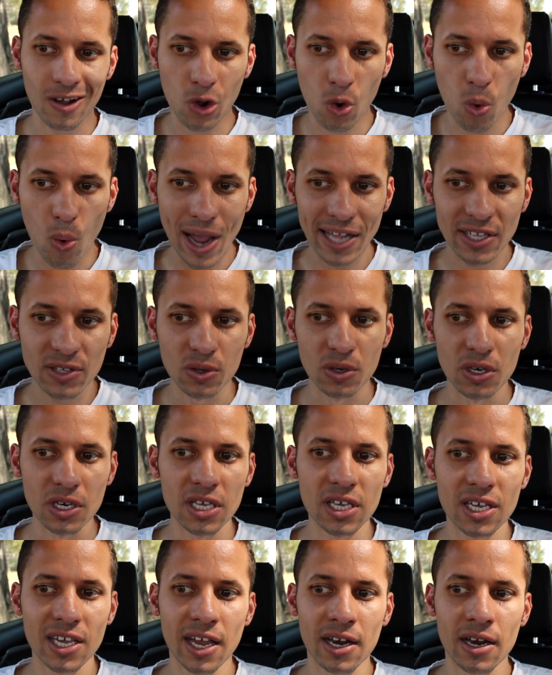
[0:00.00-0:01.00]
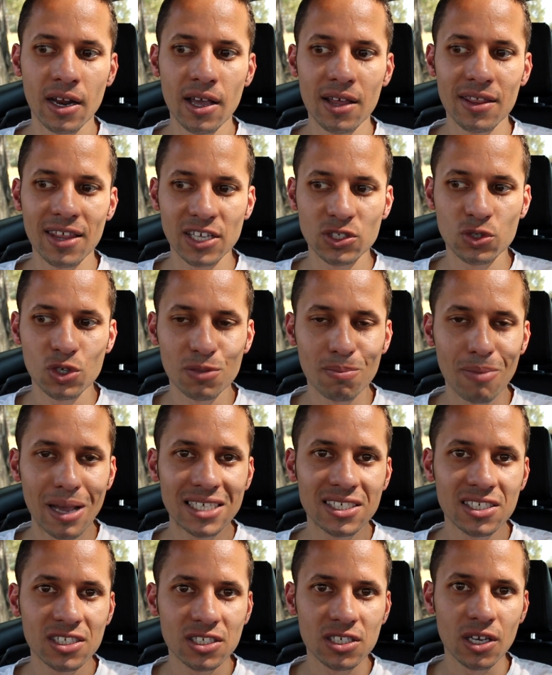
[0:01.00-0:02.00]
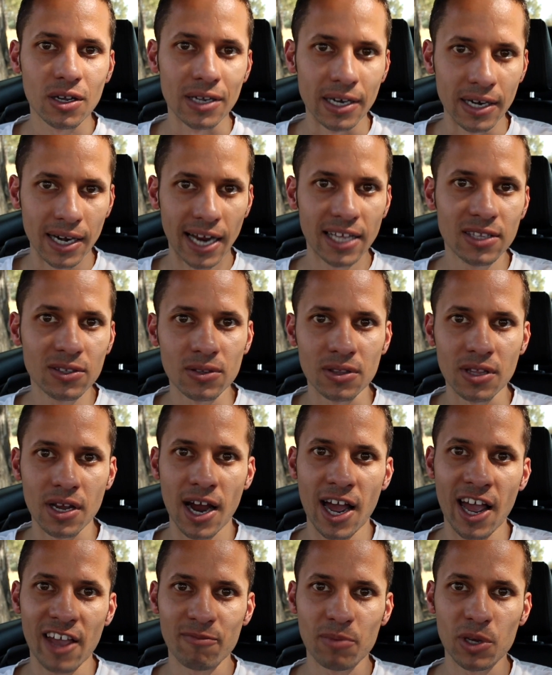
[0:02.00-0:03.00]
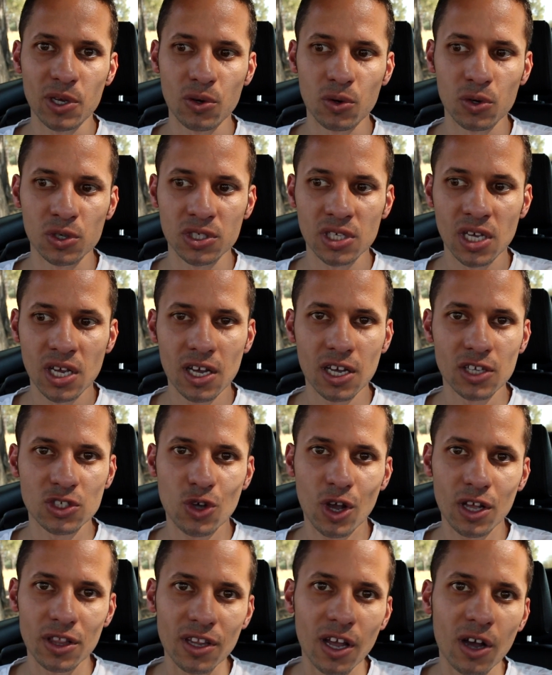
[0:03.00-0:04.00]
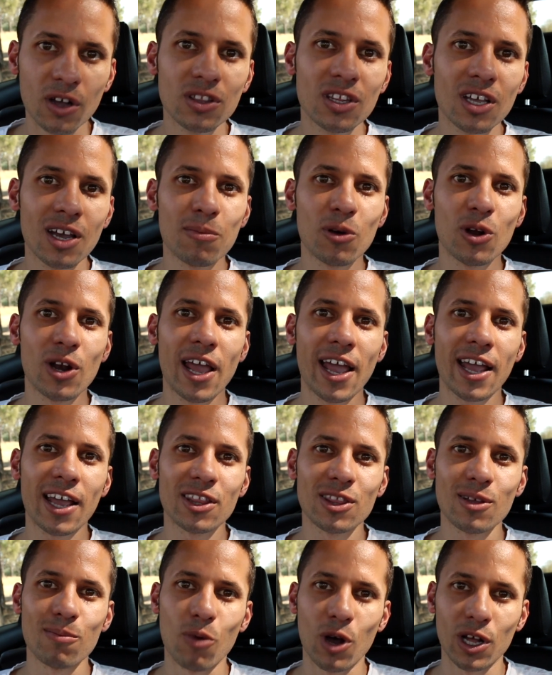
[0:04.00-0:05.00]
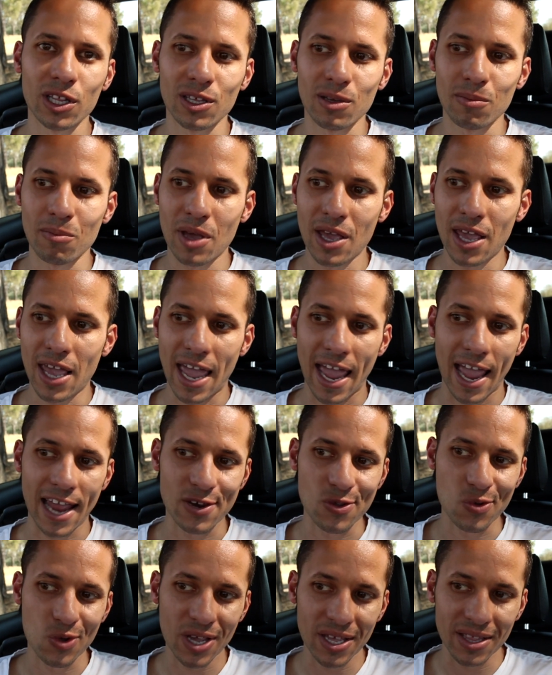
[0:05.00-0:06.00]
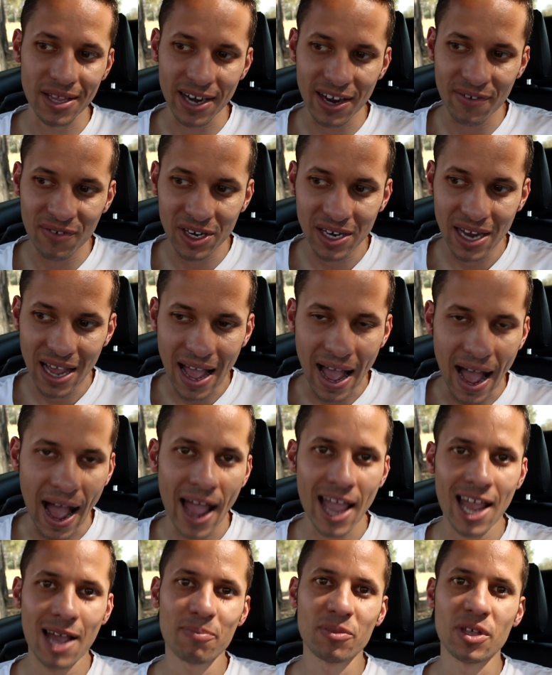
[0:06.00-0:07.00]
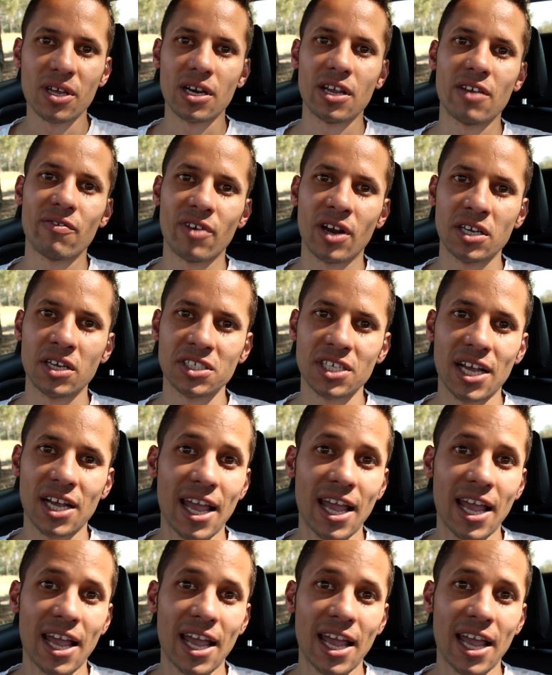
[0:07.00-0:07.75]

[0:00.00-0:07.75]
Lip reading: quite unique, and that's what makes it so great to drive, because it's got no turbo lag at the bottom, and you can rev it high up the rev range,